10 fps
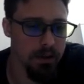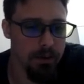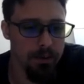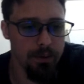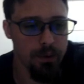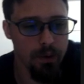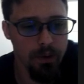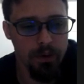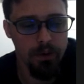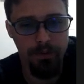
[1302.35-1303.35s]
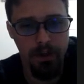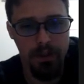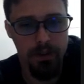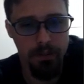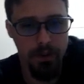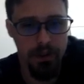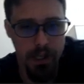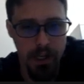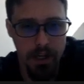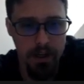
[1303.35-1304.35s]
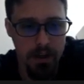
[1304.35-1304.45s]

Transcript: for the French per se.